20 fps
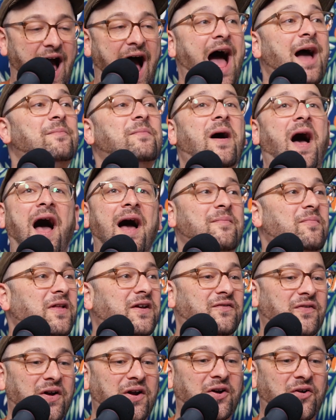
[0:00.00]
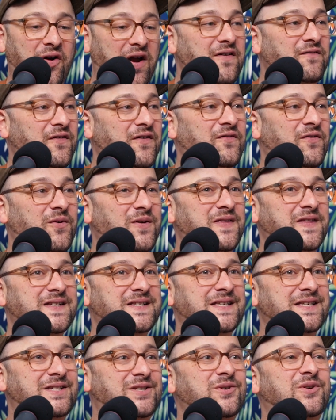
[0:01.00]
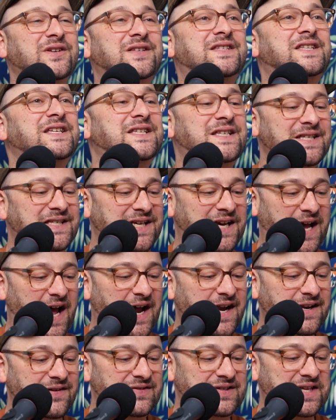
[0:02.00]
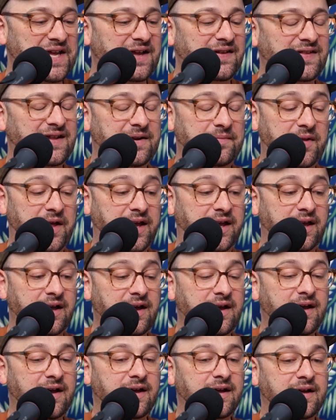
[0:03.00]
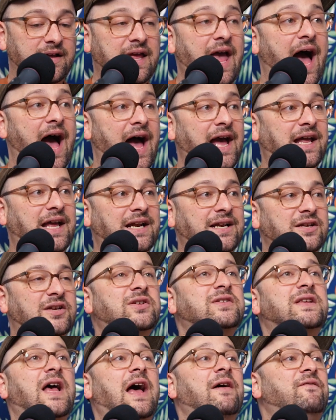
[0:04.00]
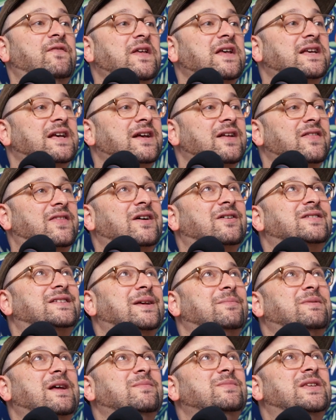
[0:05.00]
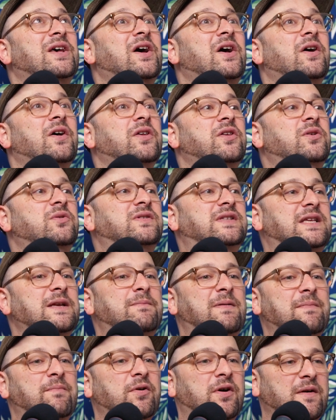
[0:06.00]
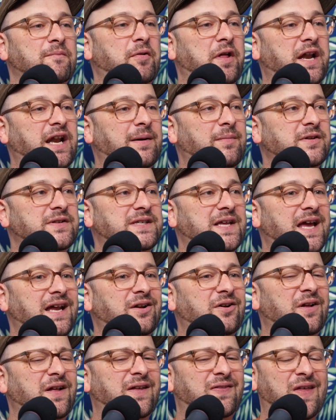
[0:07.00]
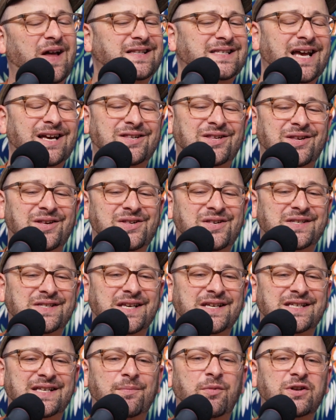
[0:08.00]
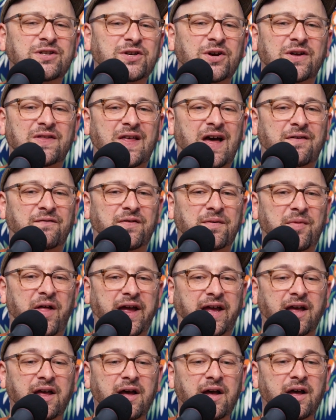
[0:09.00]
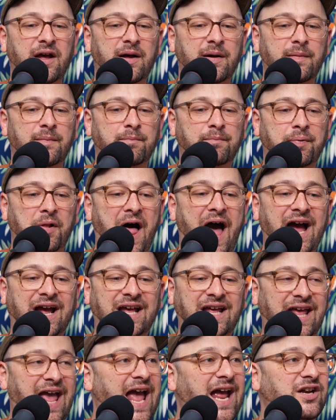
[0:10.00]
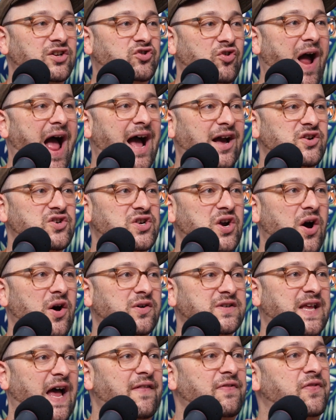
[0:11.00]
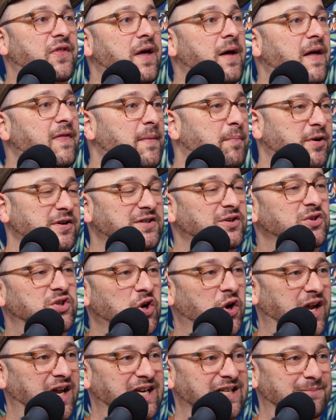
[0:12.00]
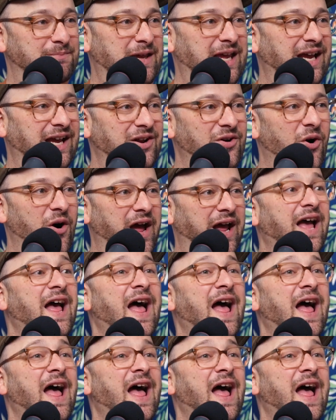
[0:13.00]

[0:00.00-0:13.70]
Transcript: I'm like very grateful for what this is too, because this is the kind of slang that I'm like, yeah, I get it. Because I feel like there's sometimes you see people complaining about slang, and you're like, that's actually just like someone took that from like black gay drag shows, and the person who took it is being annoying.